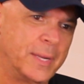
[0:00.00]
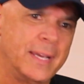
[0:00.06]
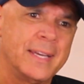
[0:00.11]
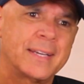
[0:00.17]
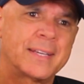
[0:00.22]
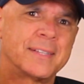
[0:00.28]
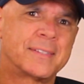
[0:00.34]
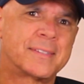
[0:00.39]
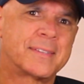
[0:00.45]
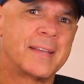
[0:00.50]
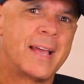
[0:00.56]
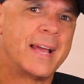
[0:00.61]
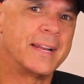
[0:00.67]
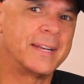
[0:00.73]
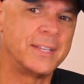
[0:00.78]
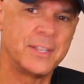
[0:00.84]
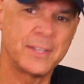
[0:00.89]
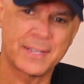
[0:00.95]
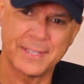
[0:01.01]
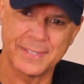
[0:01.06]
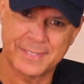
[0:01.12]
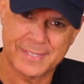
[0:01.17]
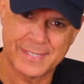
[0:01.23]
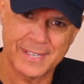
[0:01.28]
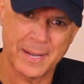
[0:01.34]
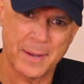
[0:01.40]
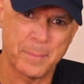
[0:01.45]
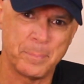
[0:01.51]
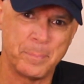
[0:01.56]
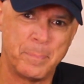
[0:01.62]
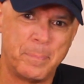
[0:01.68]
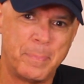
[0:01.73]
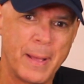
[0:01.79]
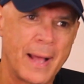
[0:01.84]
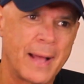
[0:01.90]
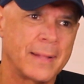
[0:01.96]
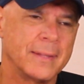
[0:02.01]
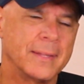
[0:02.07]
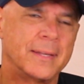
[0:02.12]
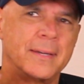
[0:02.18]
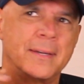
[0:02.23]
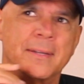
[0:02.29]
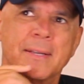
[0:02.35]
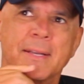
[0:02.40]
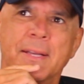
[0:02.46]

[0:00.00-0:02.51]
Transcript: He could sing a ballad.